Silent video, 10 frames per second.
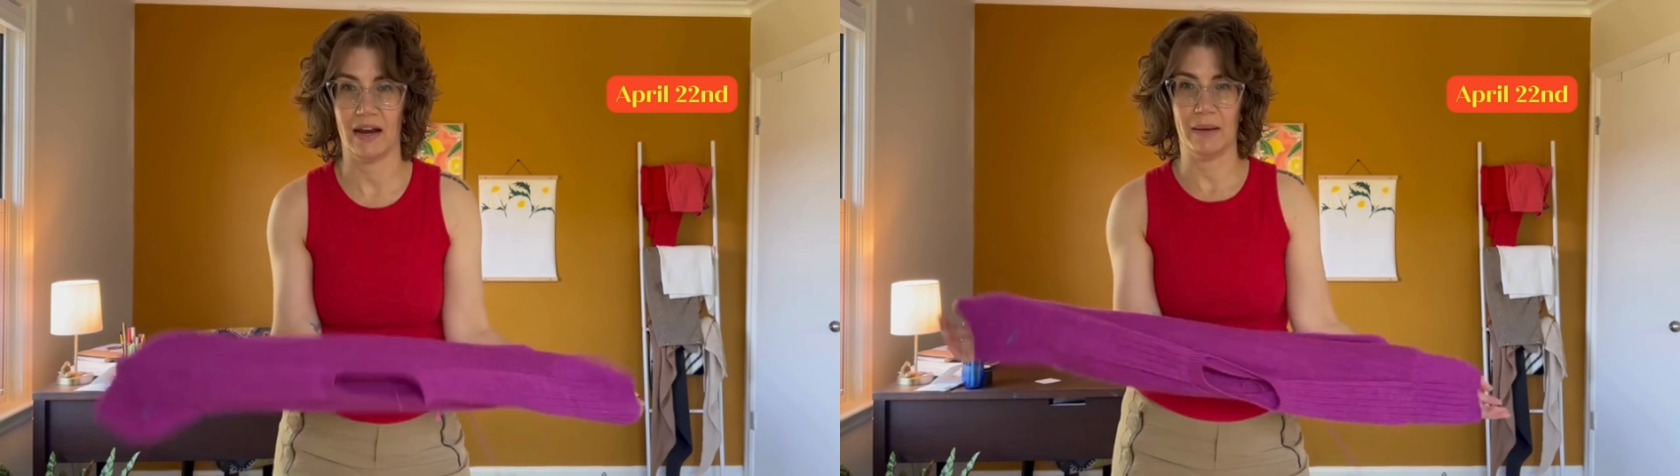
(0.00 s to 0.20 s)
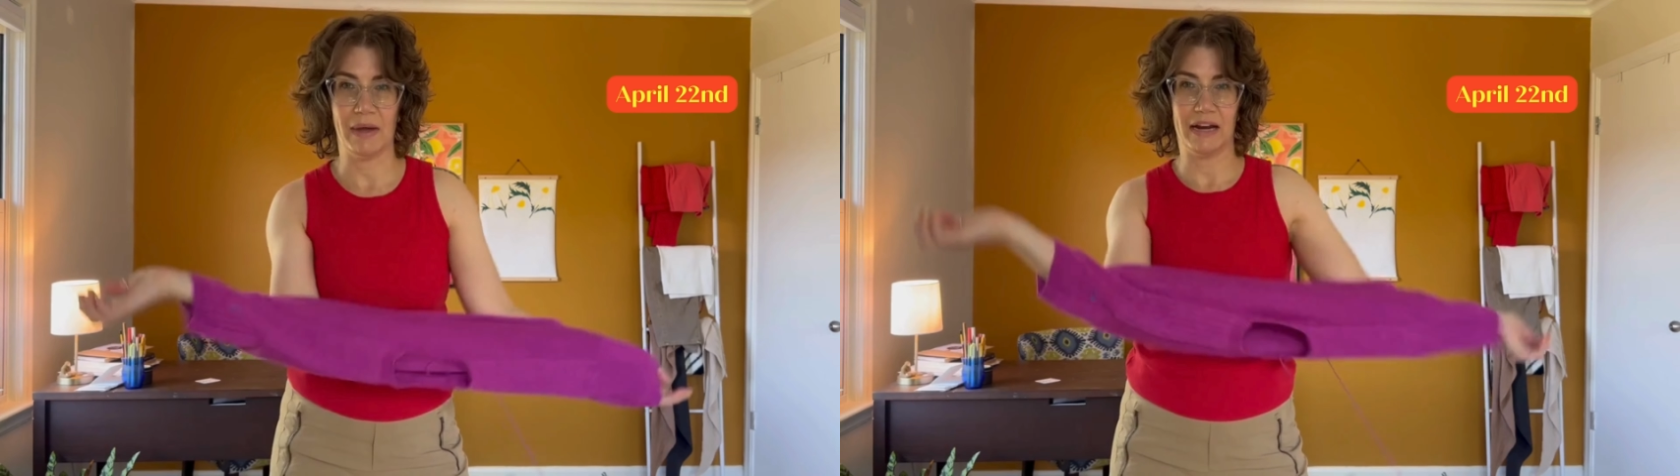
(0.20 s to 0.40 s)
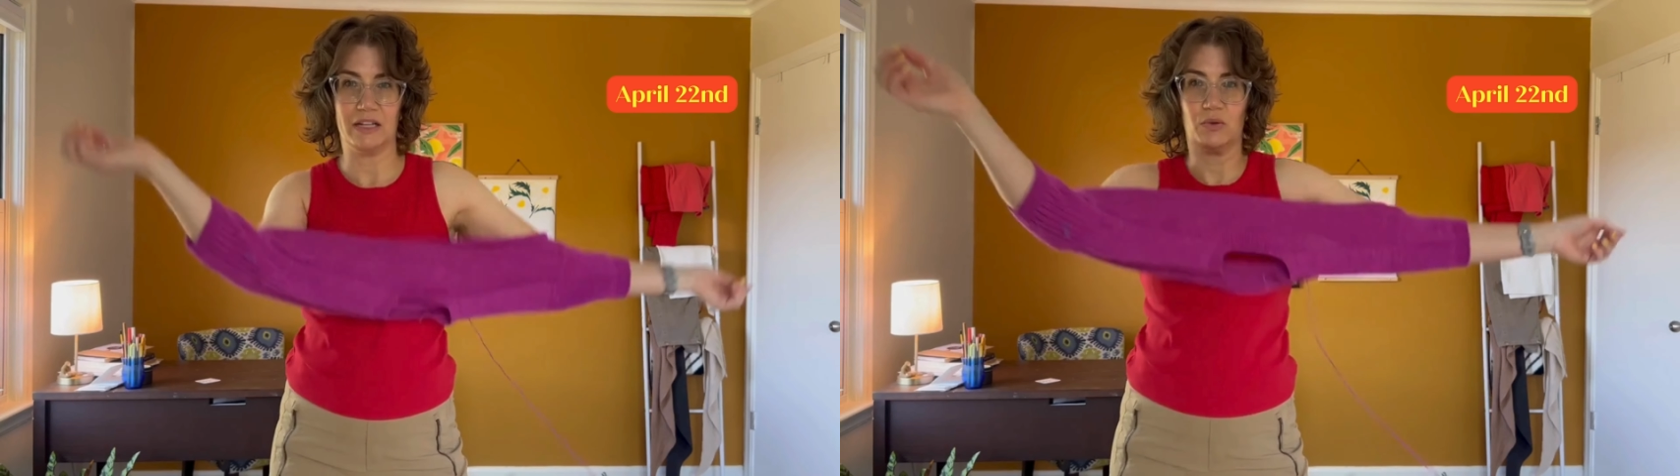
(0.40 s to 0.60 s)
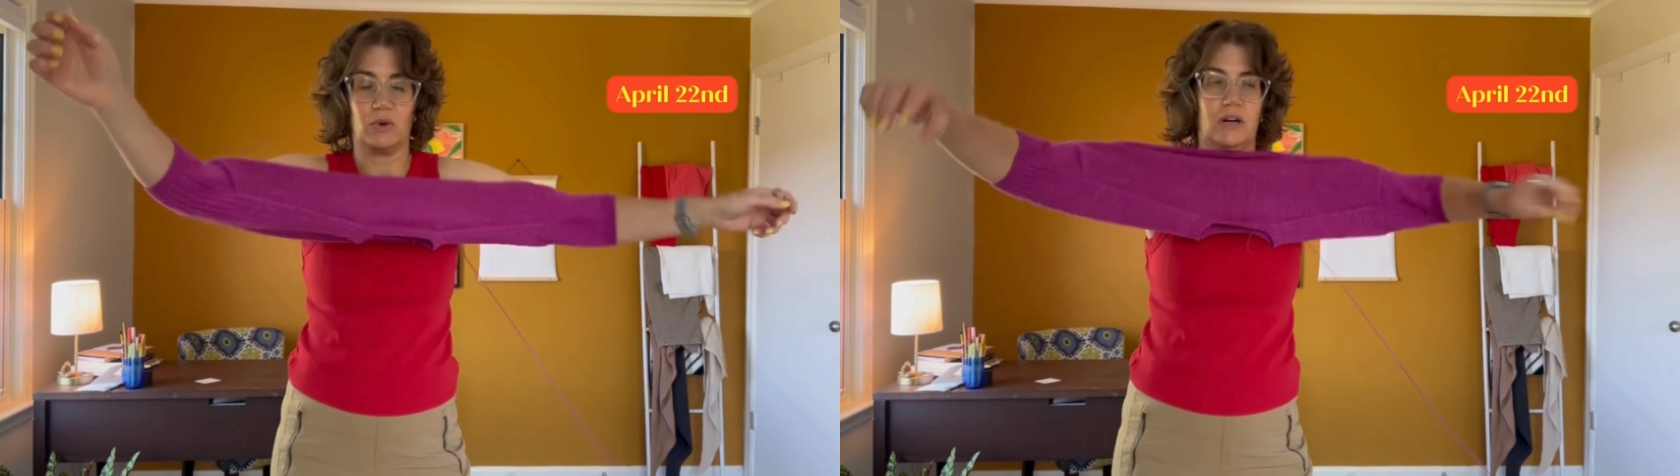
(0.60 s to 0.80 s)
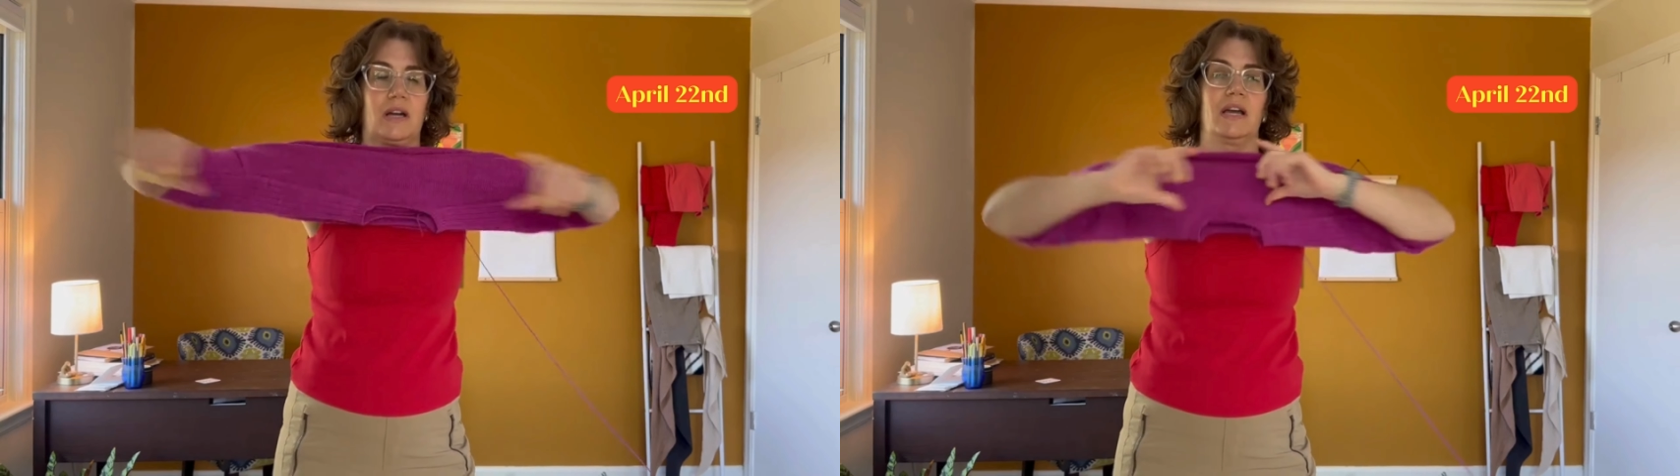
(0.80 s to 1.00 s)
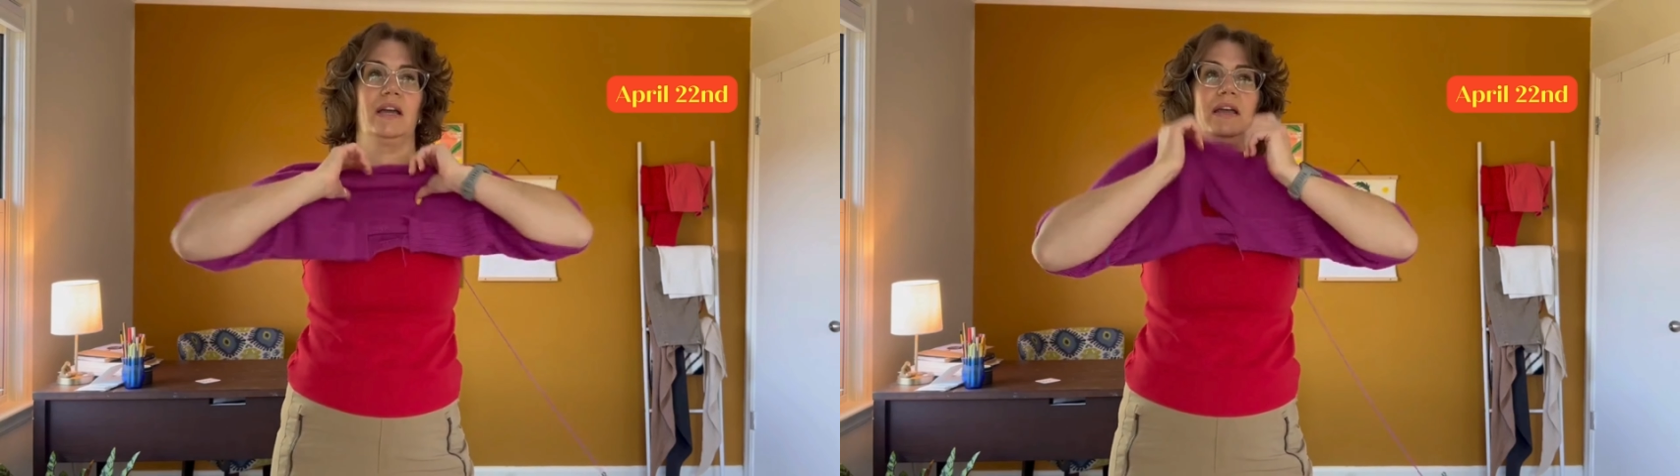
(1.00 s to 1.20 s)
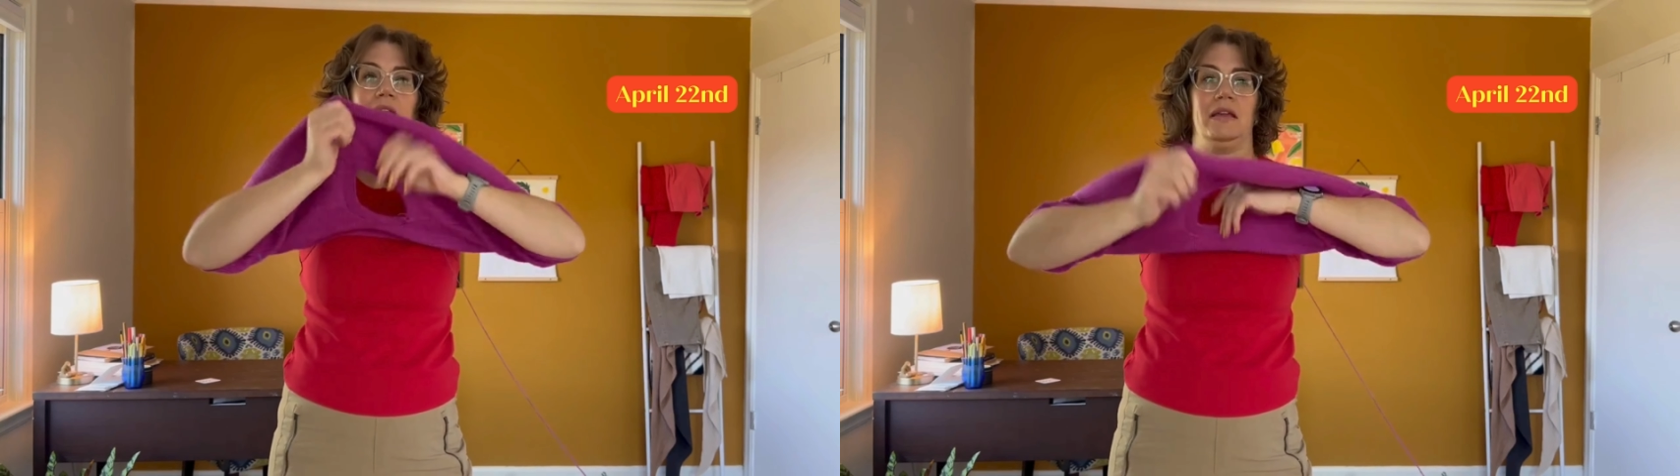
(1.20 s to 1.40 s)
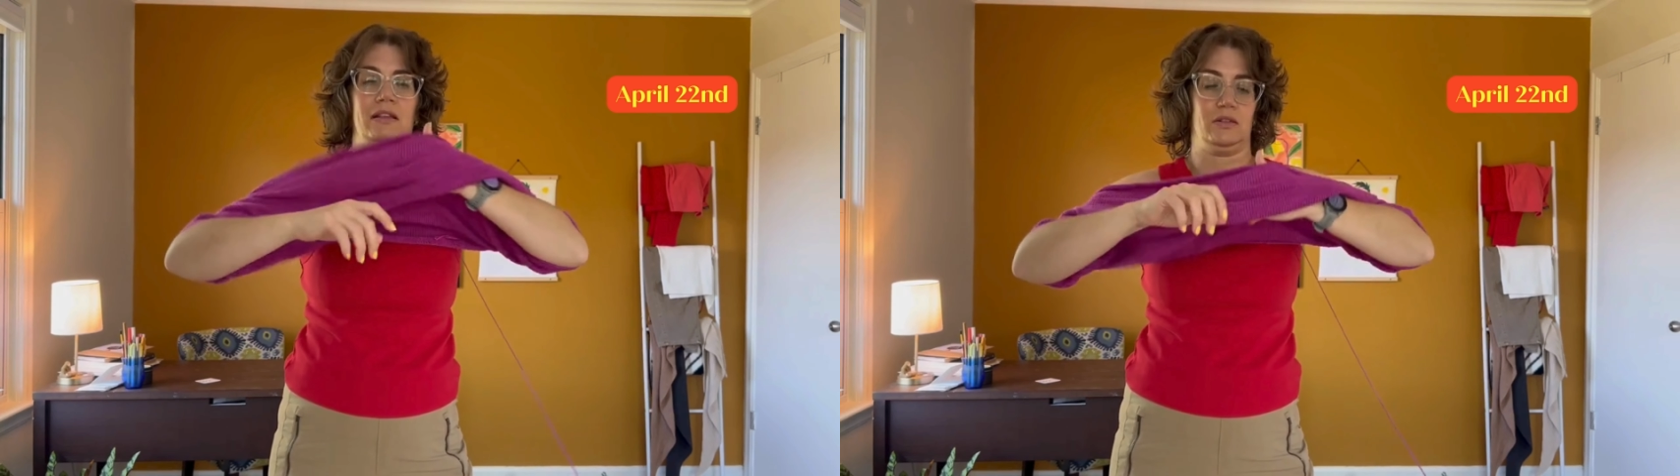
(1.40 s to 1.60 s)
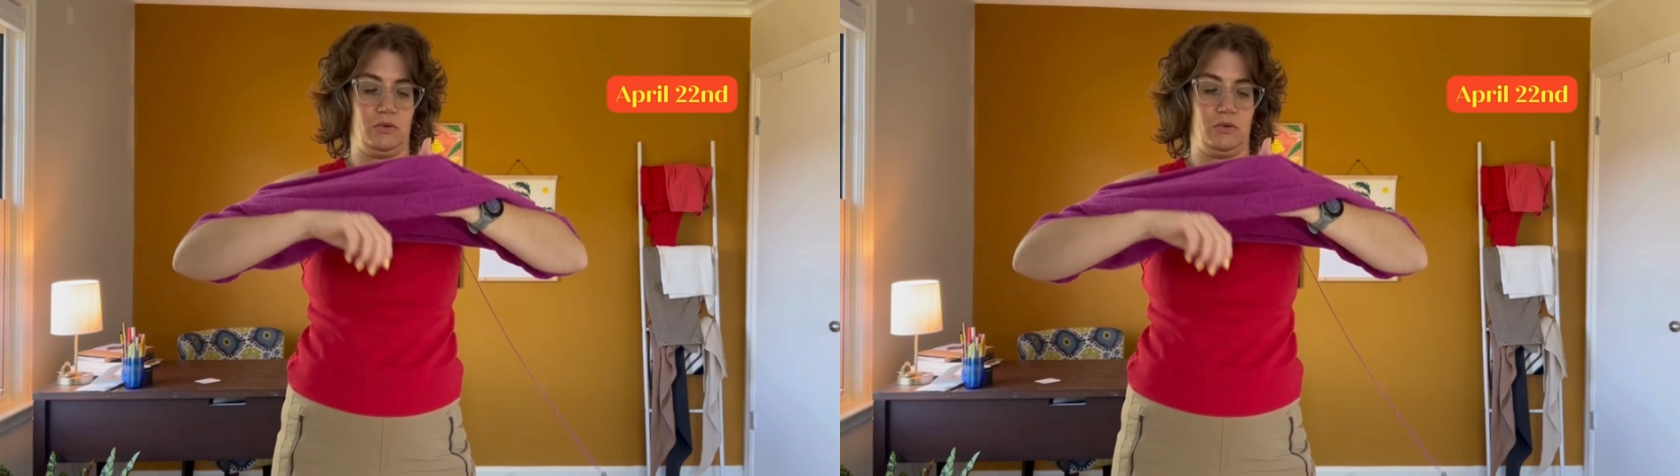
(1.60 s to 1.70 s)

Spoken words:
I'm headed to work, so